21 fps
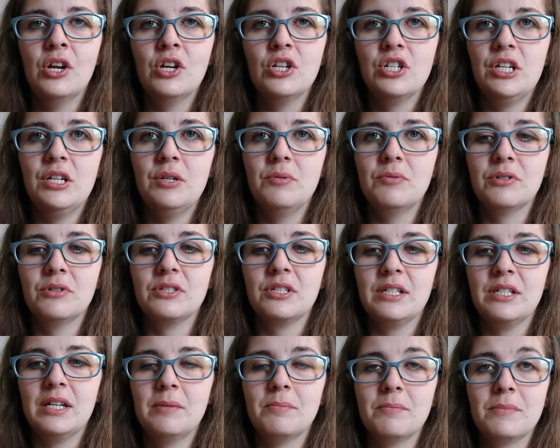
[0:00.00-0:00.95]
she was
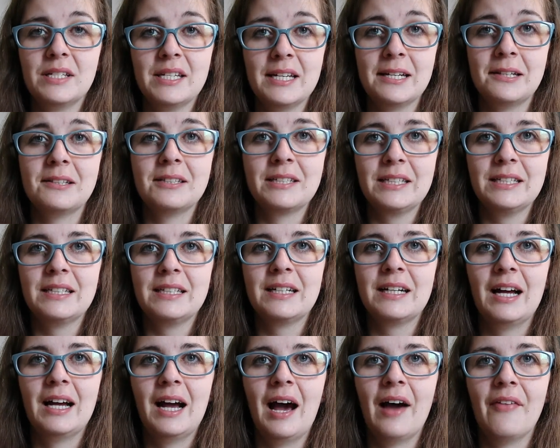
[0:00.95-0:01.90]
in Matilda
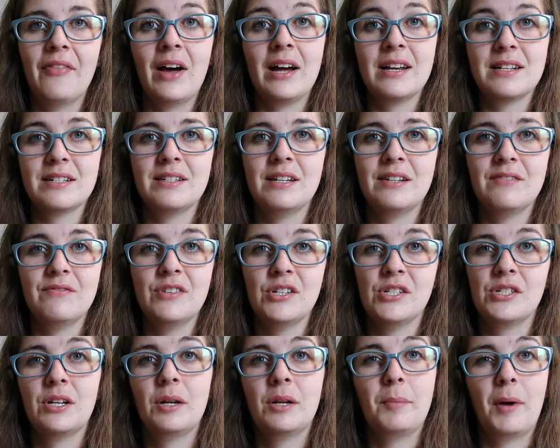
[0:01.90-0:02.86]
and that didn't
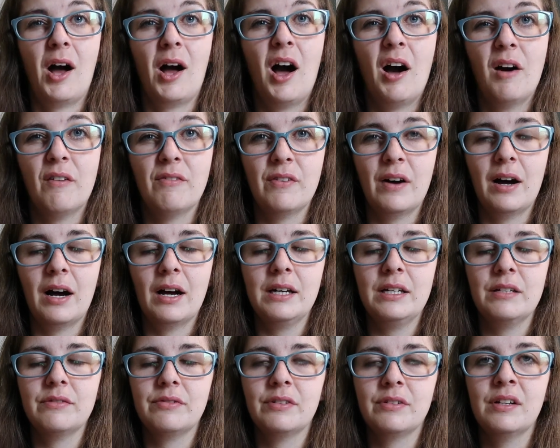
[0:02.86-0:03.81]
finish till about half
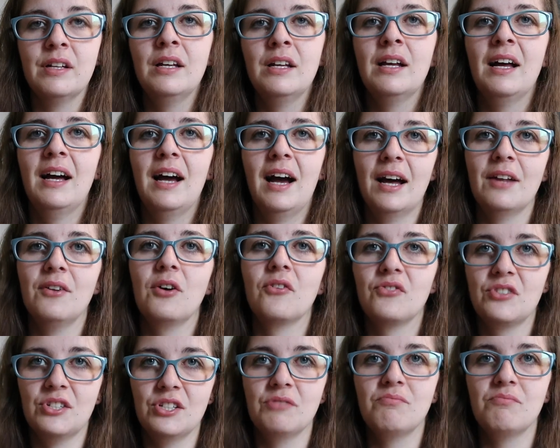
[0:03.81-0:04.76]
five and
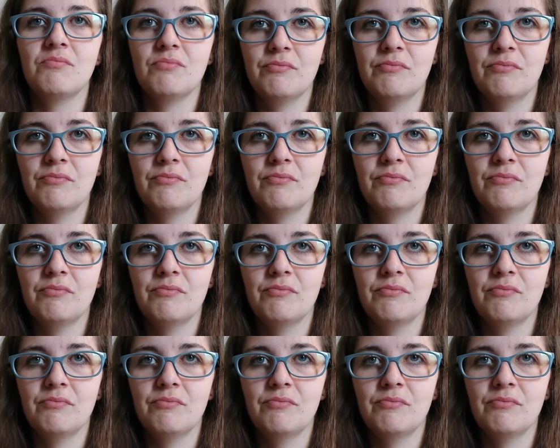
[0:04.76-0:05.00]
obviously